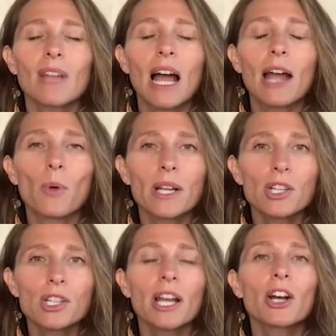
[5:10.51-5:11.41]
I
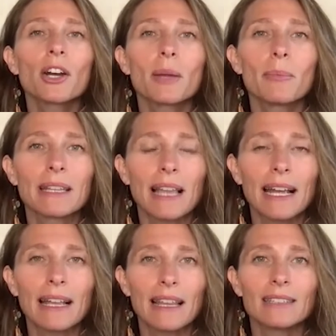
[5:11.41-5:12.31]
wish it could have been
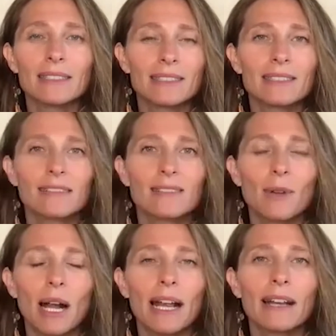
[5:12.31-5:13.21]
like this,
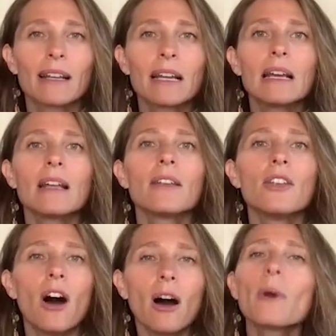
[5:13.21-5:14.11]
right?
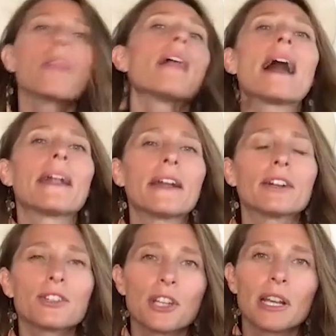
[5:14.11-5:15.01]
Not with that
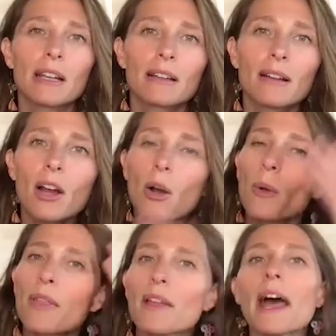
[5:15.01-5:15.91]
energy,
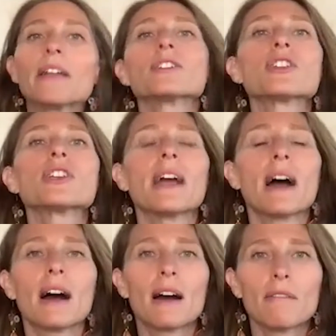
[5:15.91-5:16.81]
with an energy
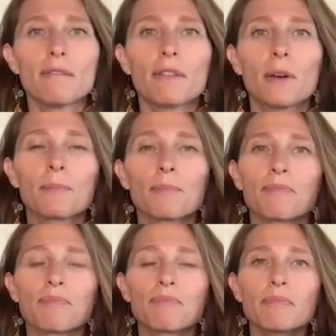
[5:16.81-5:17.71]
of,
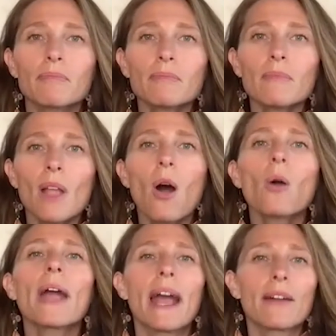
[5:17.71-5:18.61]

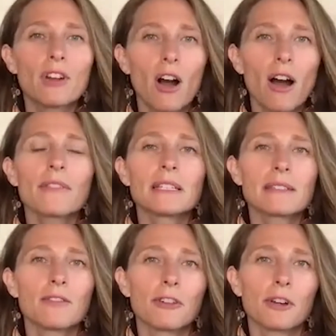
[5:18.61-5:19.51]
okay, I've got
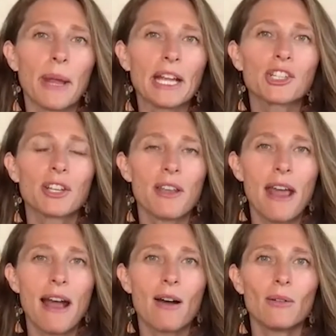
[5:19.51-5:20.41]
this information
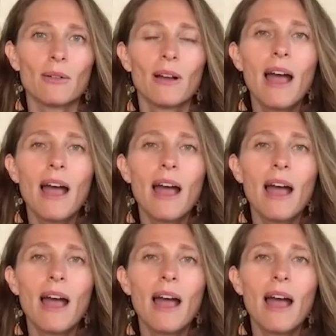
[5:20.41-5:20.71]
now.